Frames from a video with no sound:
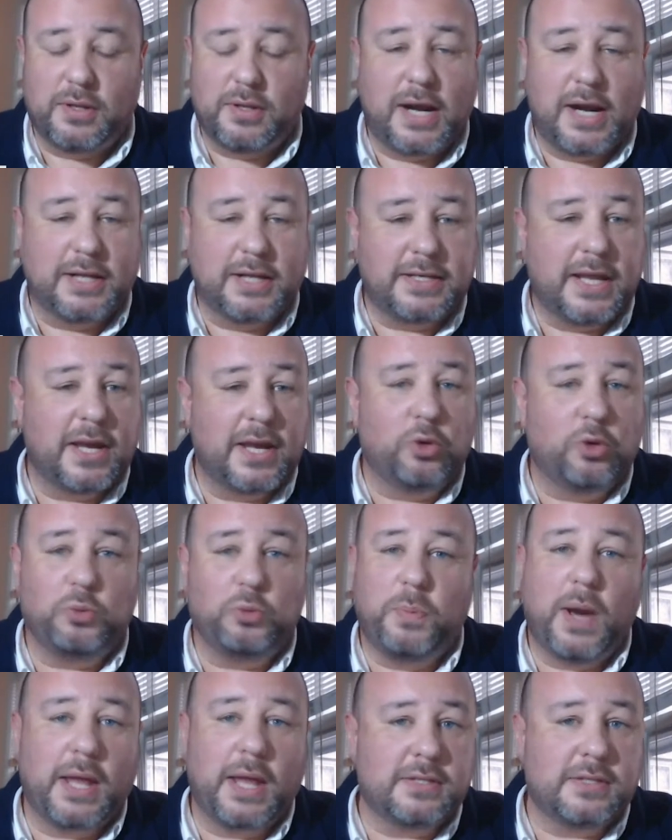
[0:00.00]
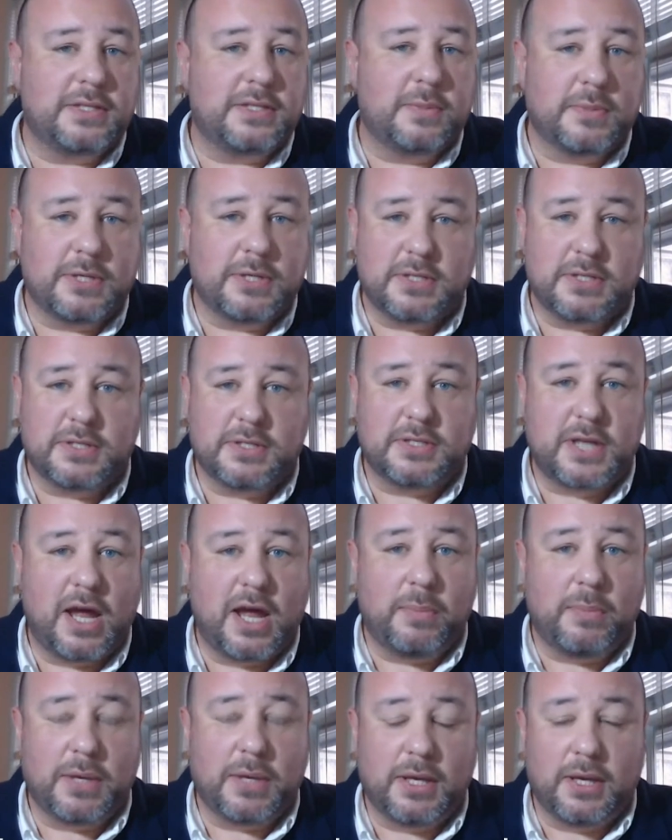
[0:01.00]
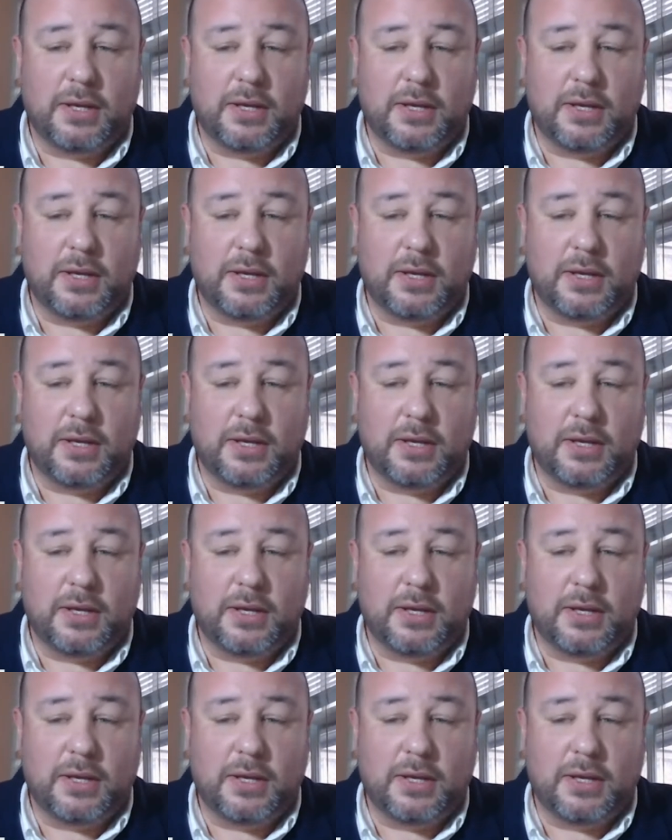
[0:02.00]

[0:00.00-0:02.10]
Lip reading: Not a day goes by that someone doesn't stop me.